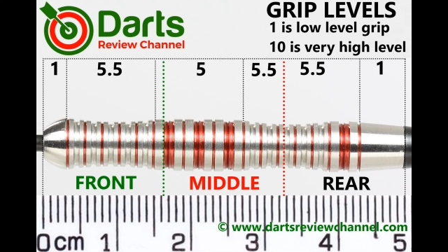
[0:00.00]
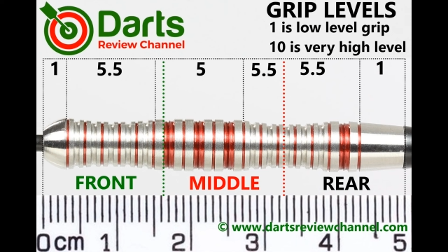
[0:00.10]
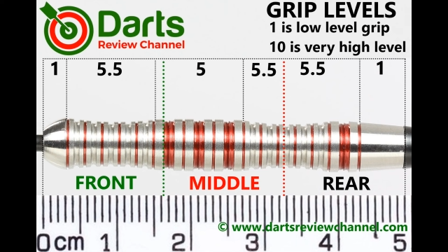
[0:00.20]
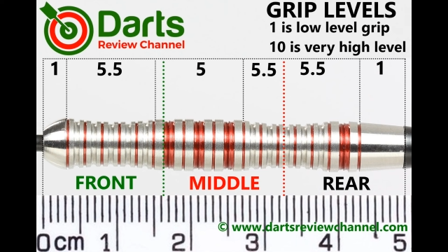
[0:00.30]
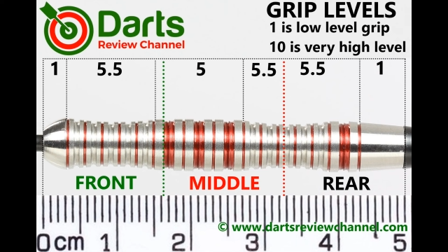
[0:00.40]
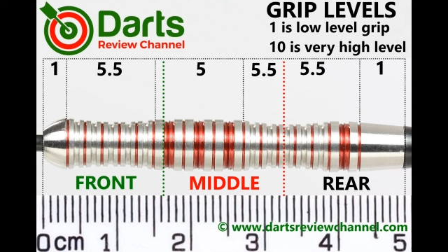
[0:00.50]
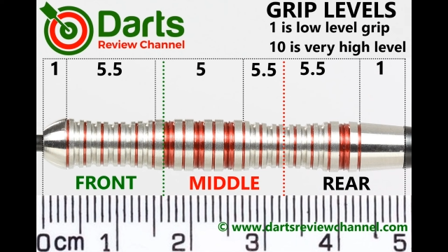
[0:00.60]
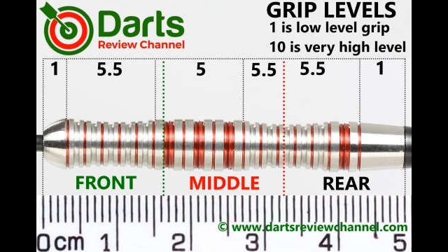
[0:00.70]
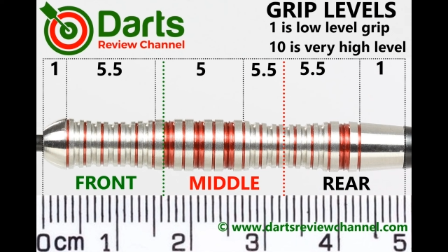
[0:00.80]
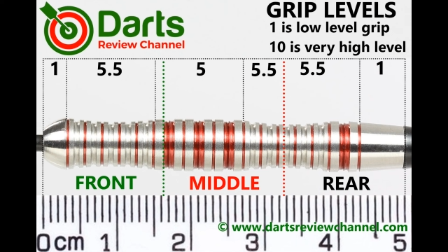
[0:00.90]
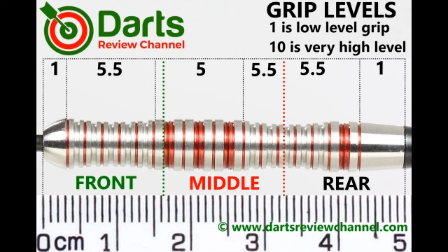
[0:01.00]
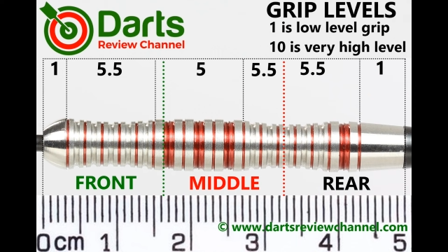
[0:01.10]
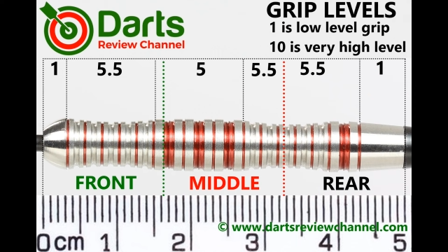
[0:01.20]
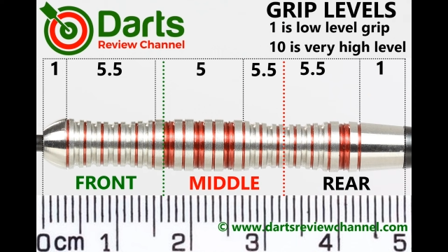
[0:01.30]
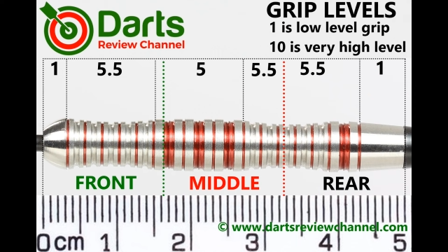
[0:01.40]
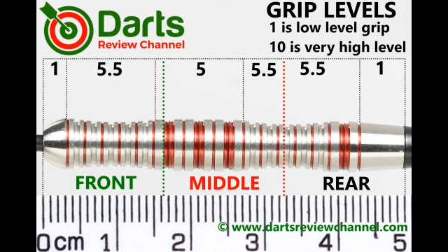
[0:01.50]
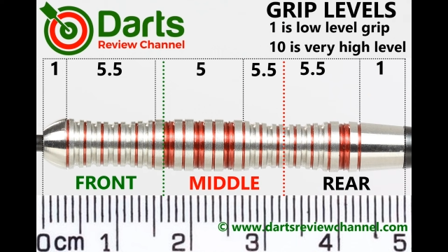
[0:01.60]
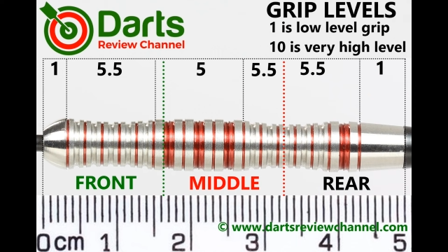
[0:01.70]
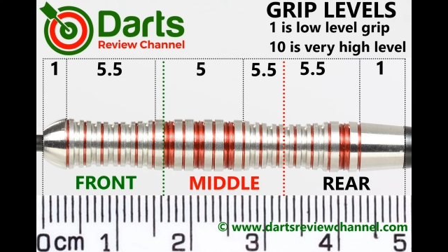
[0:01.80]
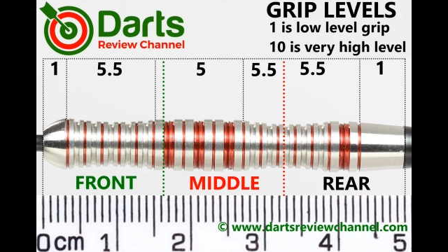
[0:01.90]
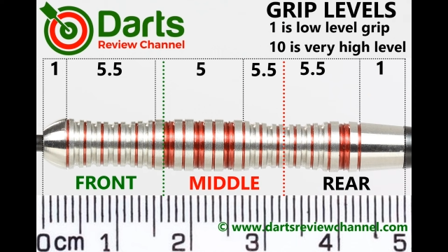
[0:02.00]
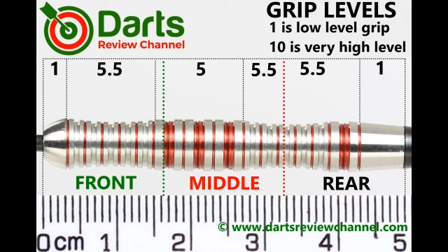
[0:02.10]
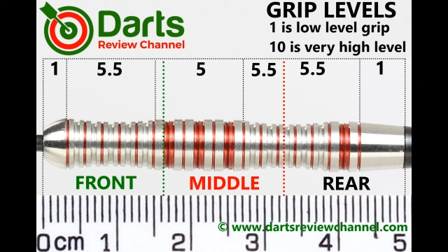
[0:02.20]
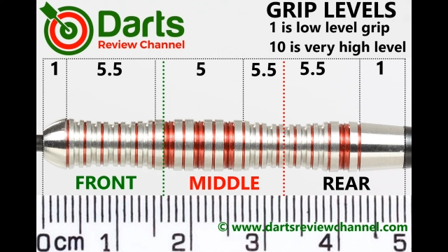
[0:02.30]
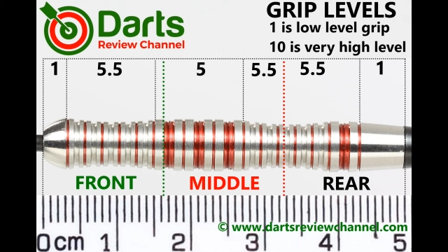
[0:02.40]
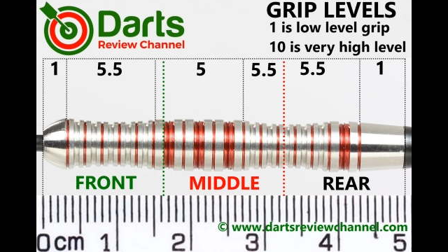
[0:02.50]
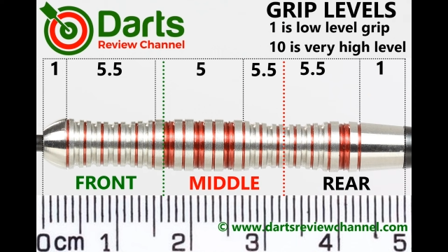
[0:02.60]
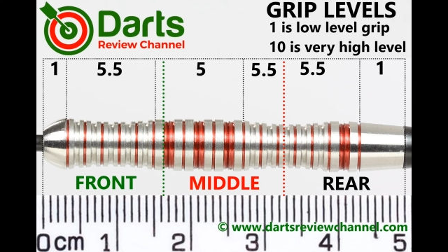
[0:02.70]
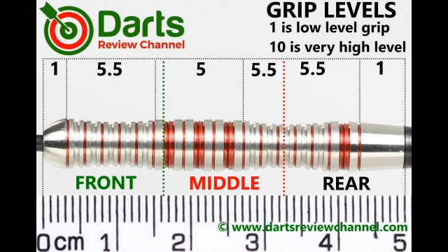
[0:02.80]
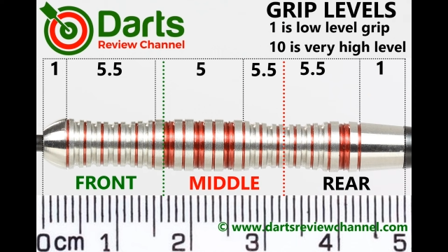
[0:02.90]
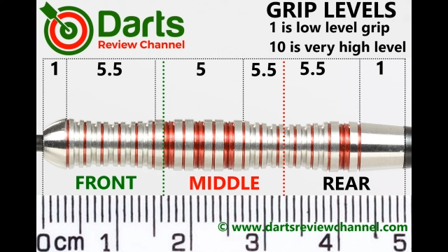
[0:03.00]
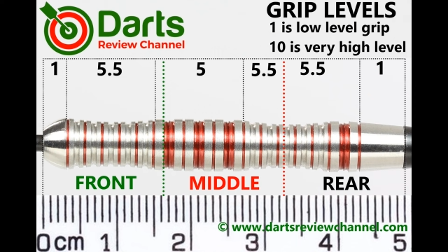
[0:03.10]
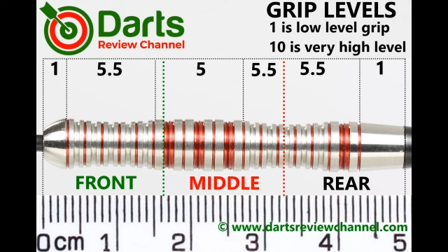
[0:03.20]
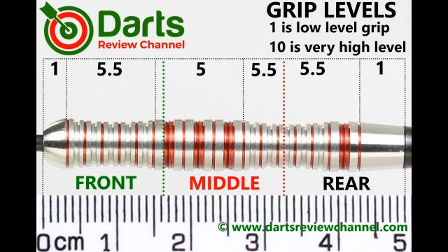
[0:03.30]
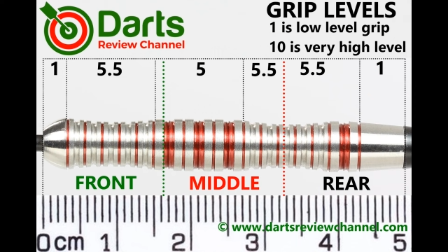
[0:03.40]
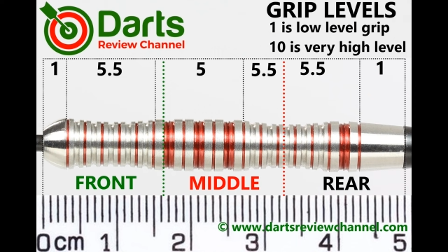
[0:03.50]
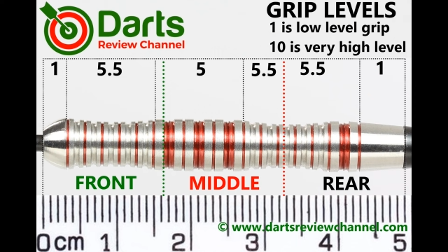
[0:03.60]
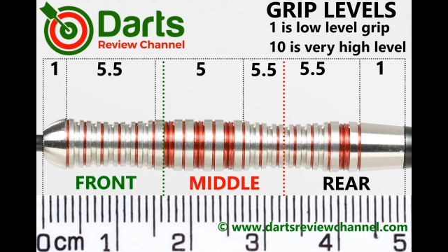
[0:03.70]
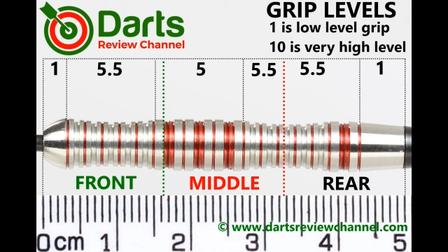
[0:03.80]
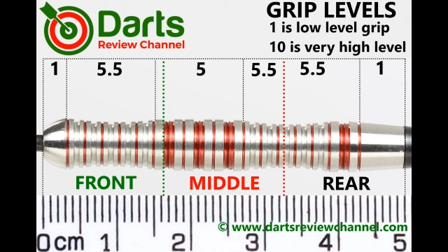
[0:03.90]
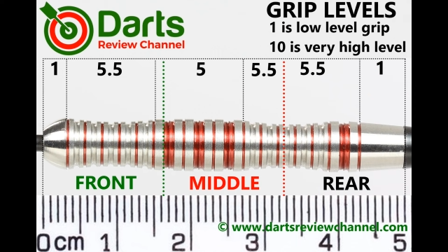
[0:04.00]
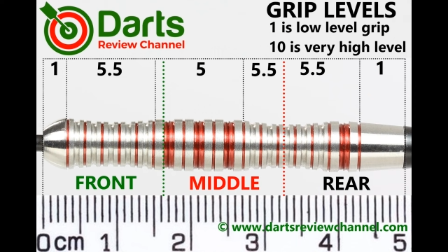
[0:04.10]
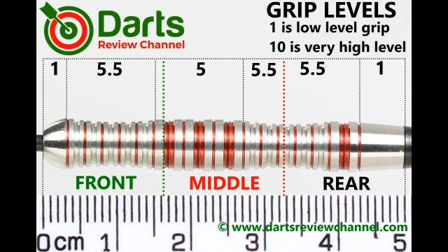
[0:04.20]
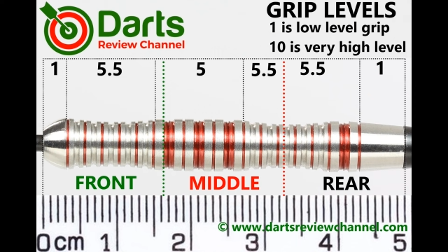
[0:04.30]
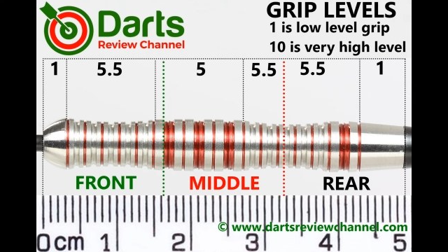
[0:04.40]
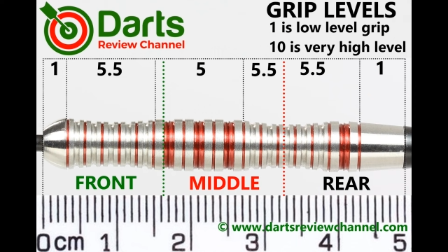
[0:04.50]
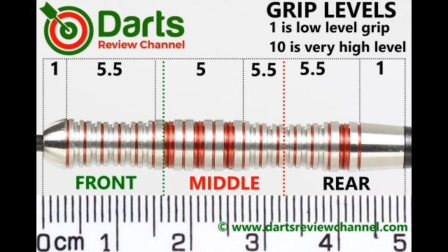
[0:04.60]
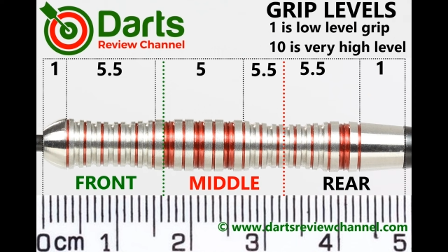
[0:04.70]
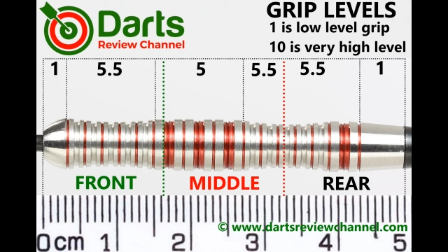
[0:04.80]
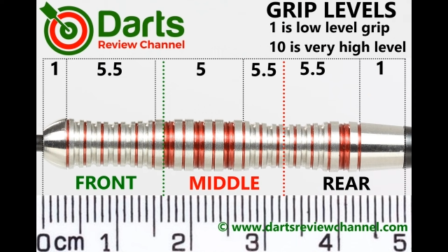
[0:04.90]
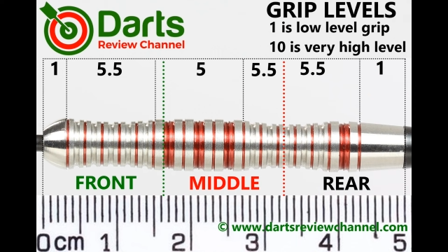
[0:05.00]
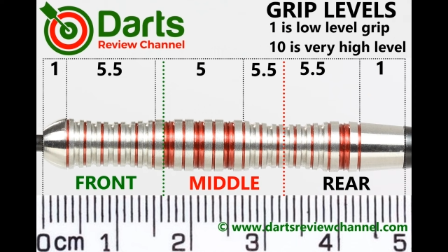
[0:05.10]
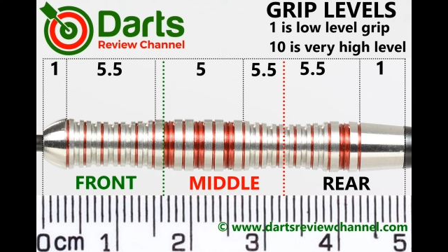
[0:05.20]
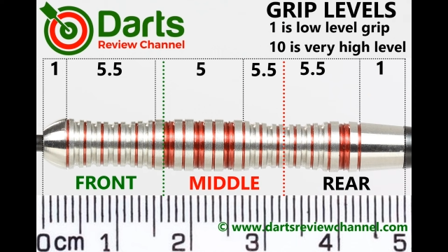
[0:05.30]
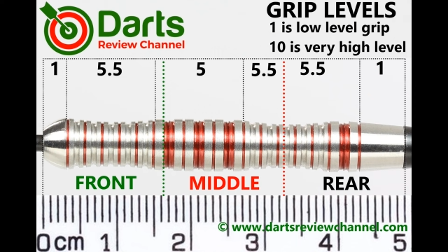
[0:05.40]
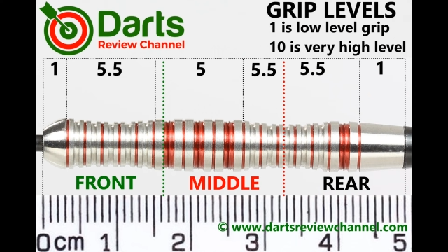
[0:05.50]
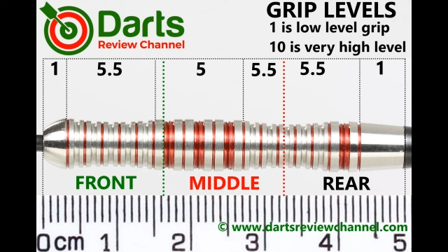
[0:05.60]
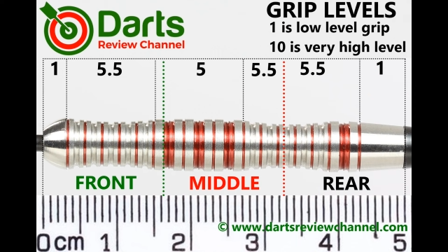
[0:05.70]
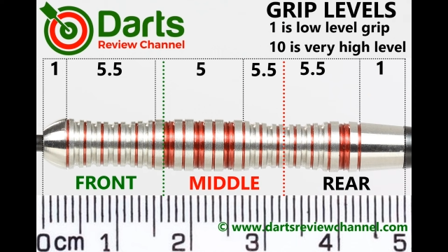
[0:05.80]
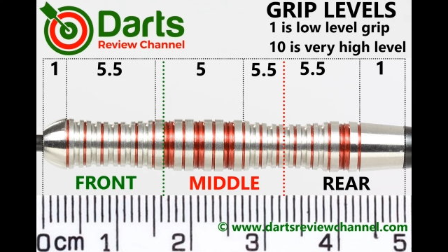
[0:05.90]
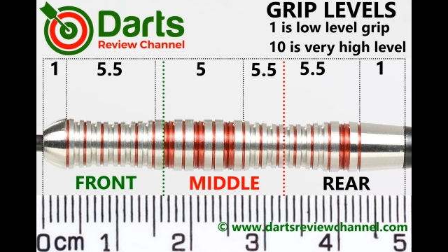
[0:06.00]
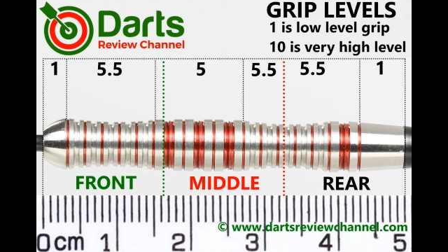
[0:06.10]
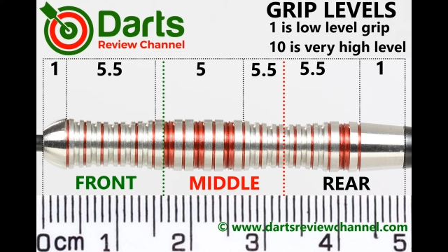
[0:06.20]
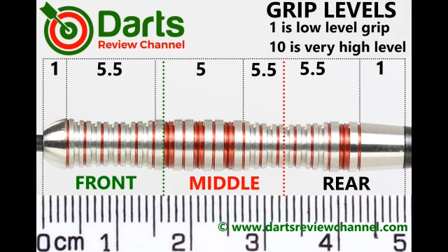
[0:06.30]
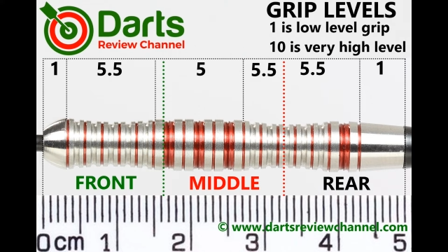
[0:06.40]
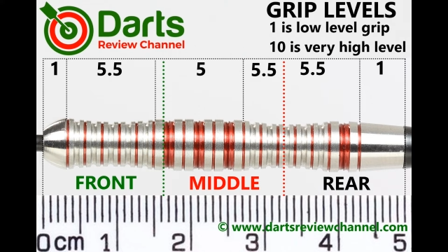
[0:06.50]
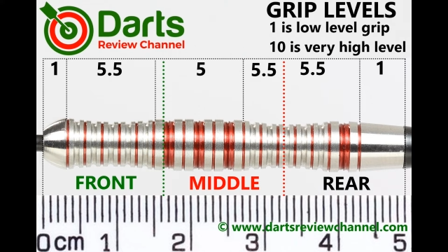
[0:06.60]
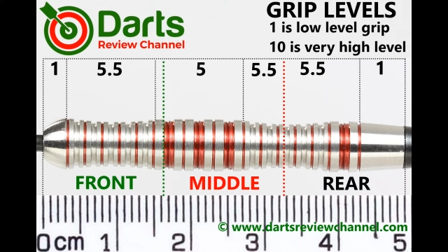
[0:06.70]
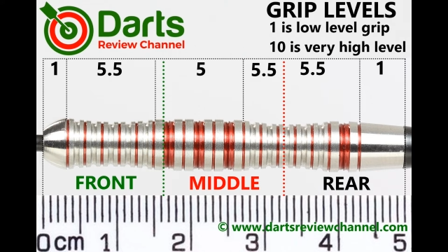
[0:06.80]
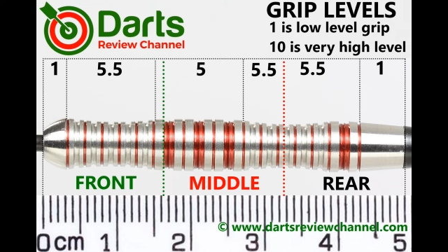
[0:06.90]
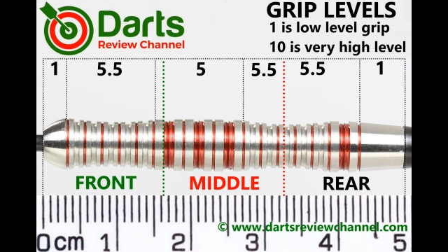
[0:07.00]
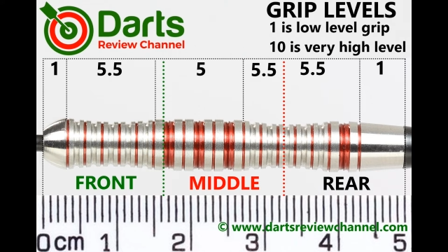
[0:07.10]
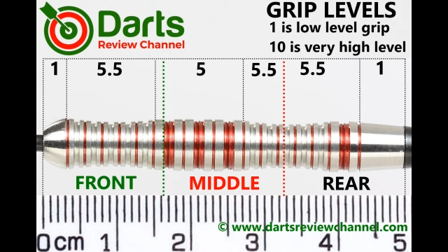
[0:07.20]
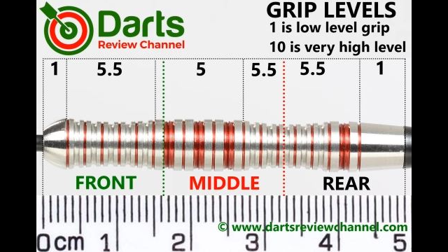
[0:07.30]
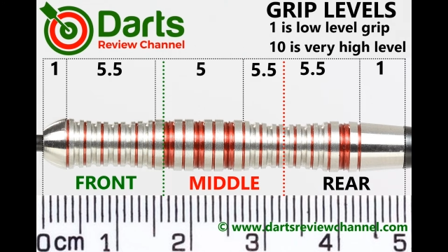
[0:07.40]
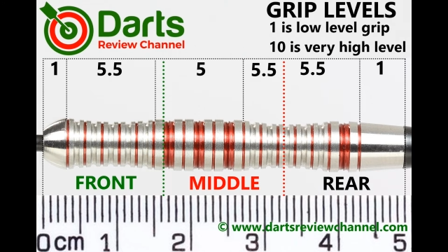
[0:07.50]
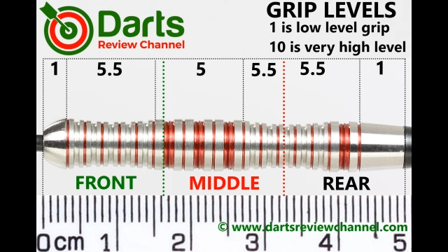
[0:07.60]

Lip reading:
Nobody's mouth can be seen.